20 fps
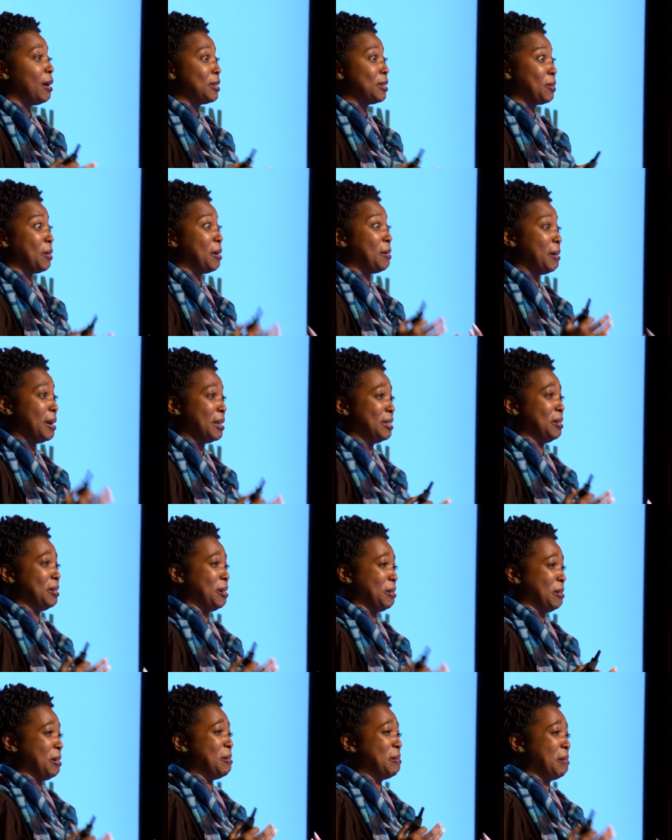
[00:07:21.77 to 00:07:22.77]
What am I doing
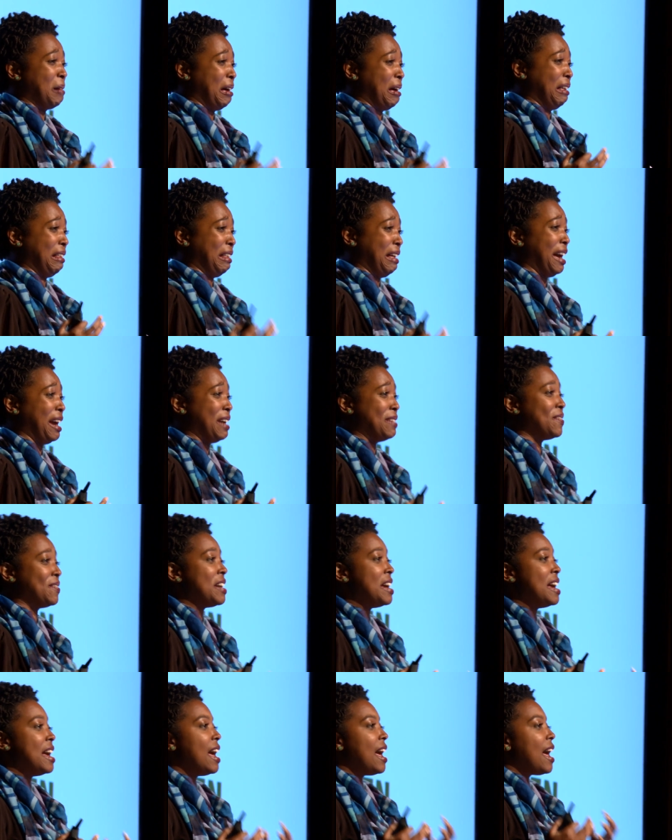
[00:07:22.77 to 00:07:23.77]
with my
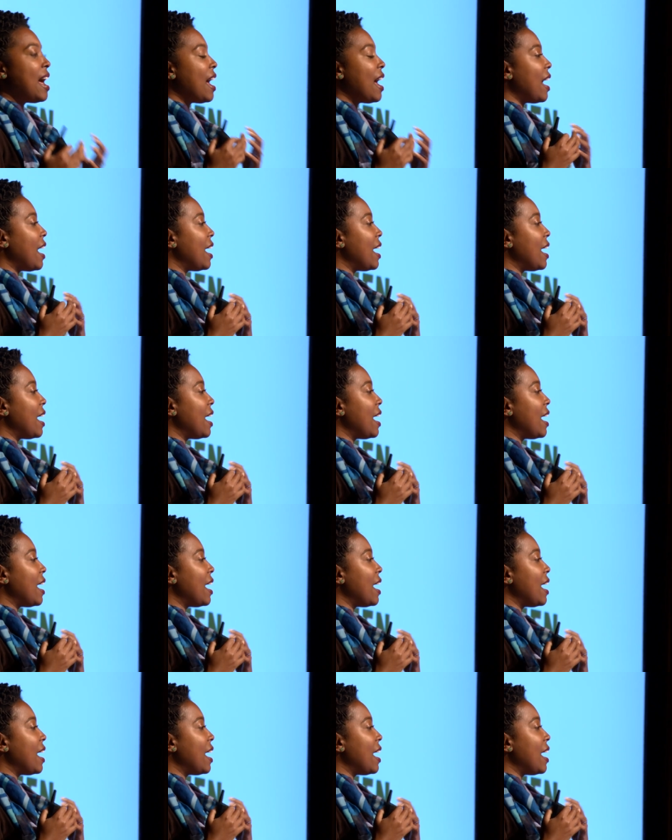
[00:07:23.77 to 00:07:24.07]
life?